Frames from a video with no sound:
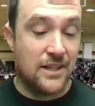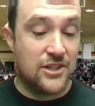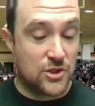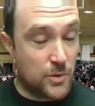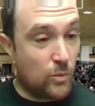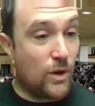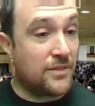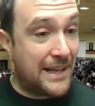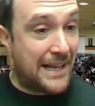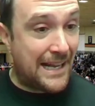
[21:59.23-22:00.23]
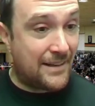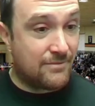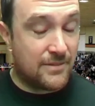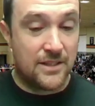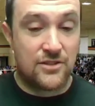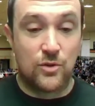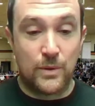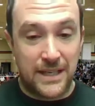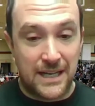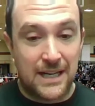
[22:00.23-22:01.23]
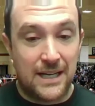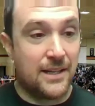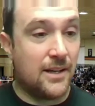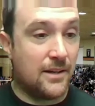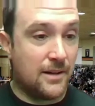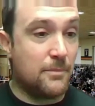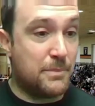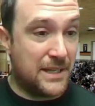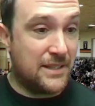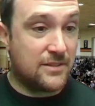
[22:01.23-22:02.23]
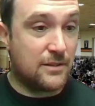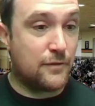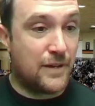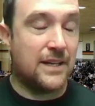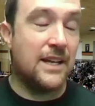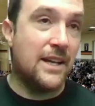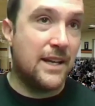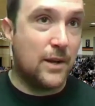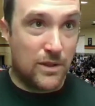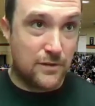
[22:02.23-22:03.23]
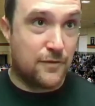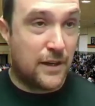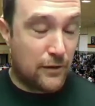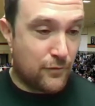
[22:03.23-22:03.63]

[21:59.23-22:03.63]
so we won that and so we got uh, a bid to the final it was a Final